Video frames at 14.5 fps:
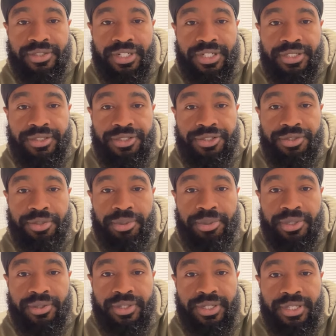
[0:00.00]
So I ain't tripping
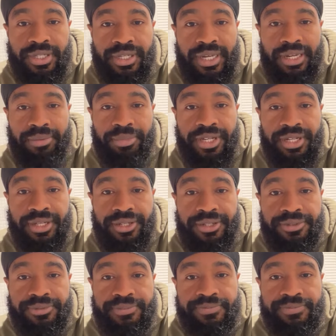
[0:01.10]
on that guy, man.